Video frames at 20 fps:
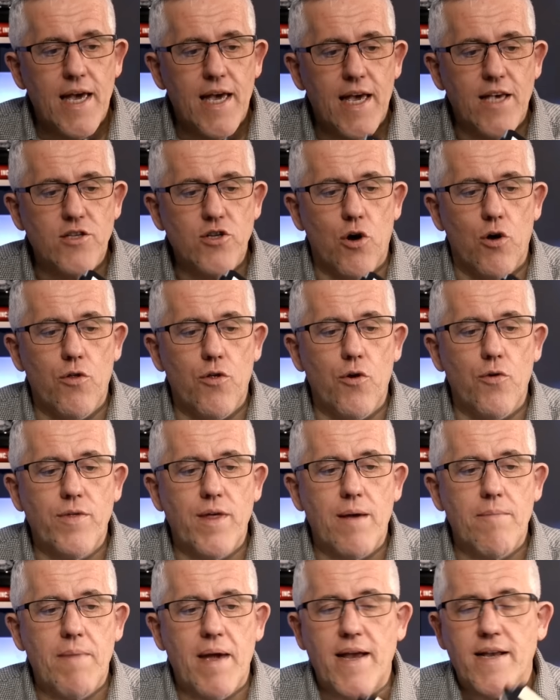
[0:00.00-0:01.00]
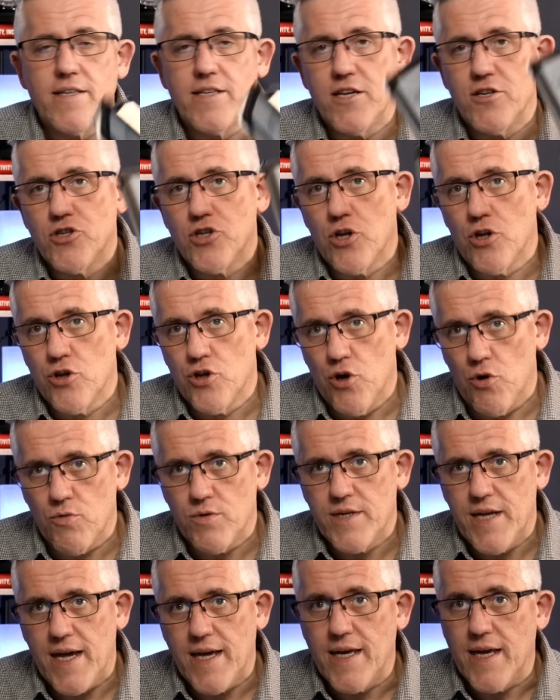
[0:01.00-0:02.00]
is although they make digital
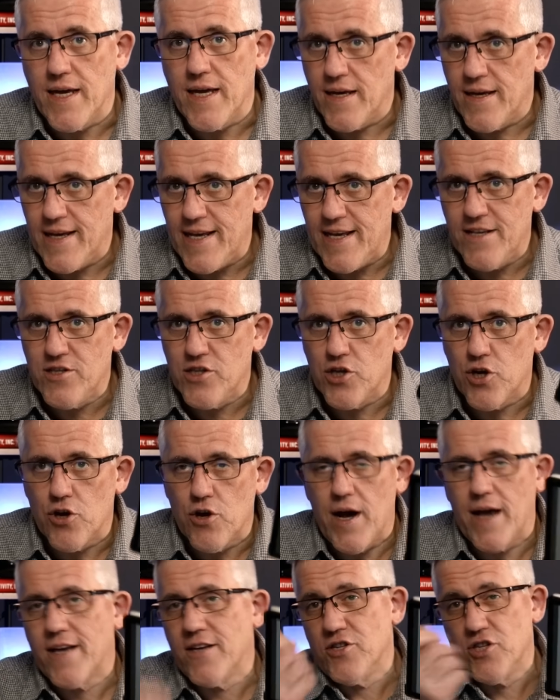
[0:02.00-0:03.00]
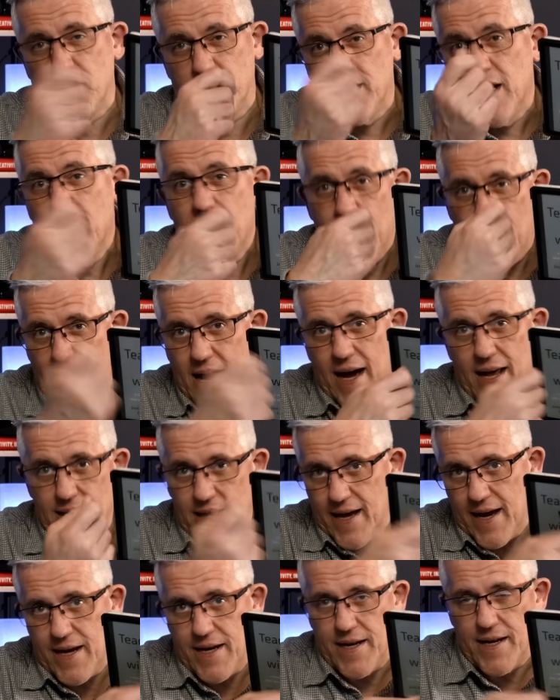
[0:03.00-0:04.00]
note taking easier, I can just highlight